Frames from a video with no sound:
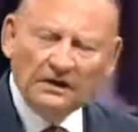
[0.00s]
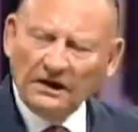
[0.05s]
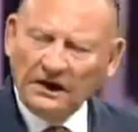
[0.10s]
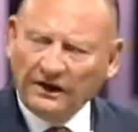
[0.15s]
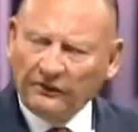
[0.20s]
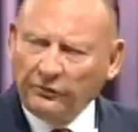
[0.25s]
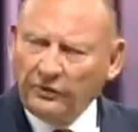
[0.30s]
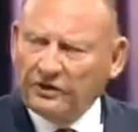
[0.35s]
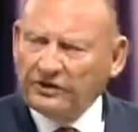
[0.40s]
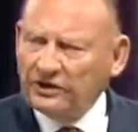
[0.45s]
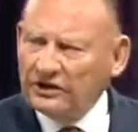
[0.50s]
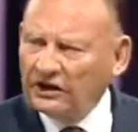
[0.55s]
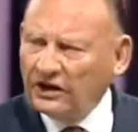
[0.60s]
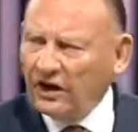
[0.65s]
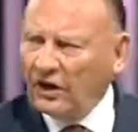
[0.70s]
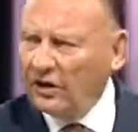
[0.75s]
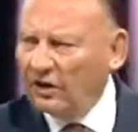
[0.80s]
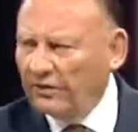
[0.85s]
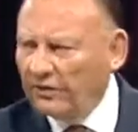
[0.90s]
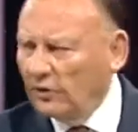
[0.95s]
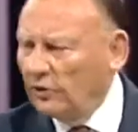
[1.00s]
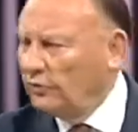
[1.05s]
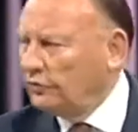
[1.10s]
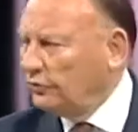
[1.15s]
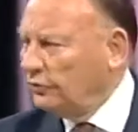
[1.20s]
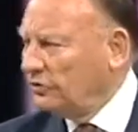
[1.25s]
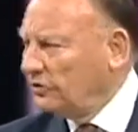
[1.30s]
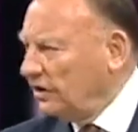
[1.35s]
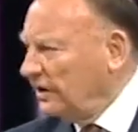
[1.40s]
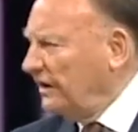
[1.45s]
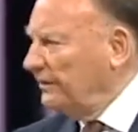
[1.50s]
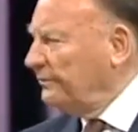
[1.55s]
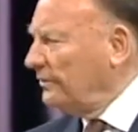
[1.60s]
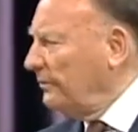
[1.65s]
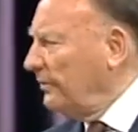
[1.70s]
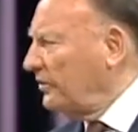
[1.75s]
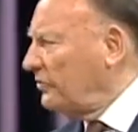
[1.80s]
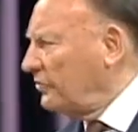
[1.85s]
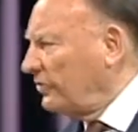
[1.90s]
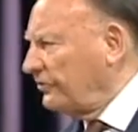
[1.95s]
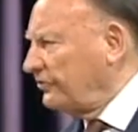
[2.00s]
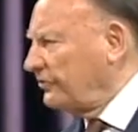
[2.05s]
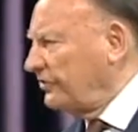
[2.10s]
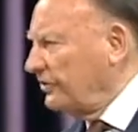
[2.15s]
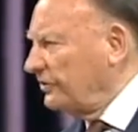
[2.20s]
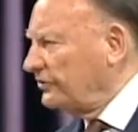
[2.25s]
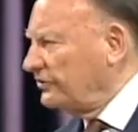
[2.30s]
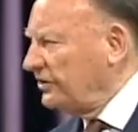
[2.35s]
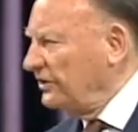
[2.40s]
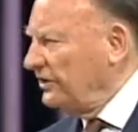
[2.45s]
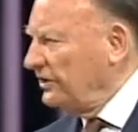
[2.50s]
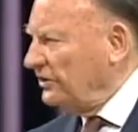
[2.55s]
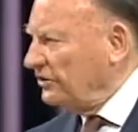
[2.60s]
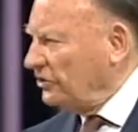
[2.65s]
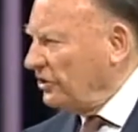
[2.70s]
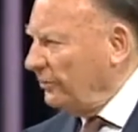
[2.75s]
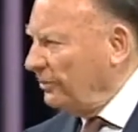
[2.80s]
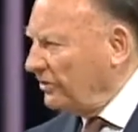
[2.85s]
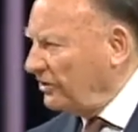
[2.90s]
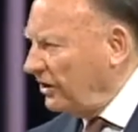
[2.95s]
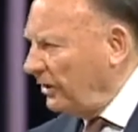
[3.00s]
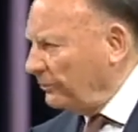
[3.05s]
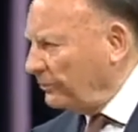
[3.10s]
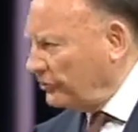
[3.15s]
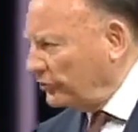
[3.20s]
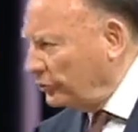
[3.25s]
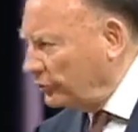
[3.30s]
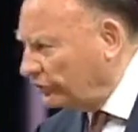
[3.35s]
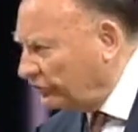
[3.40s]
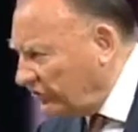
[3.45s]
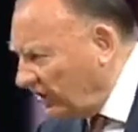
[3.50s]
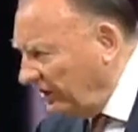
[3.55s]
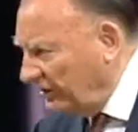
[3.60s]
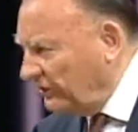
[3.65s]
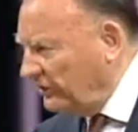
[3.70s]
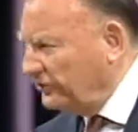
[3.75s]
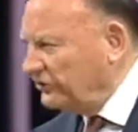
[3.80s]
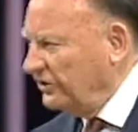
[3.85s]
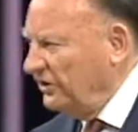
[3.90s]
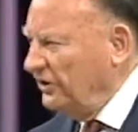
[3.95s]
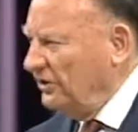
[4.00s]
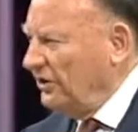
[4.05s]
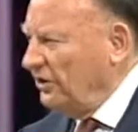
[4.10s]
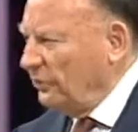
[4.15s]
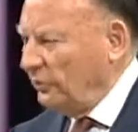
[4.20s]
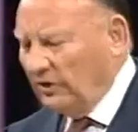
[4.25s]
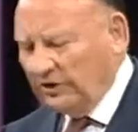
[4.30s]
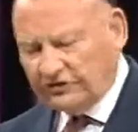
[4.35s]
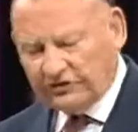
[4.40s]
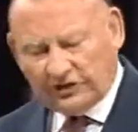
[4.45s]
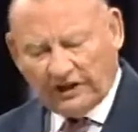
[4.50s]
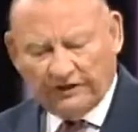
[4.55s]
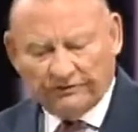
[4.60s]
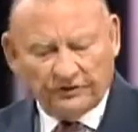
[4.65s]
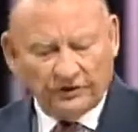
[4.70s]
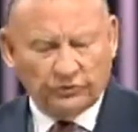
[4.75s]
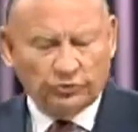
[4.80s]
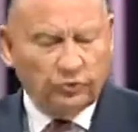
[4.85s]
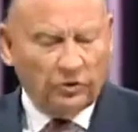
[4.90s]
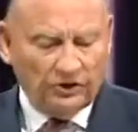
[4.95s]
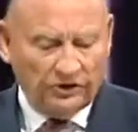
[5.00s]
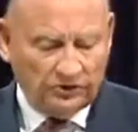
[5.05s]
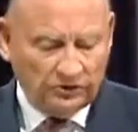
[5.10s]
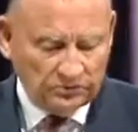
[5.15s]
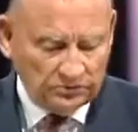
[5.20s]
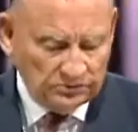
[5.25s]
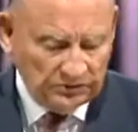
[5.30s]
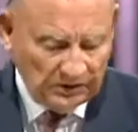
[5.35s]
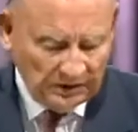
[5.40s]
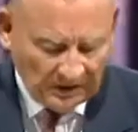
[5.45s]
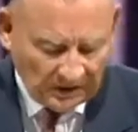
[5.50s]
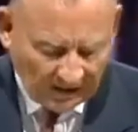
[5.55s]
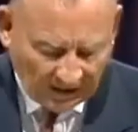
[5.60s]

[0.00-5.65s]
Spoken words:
And if we could get all those who claim to be Christians to become crusaders, we'd save this world.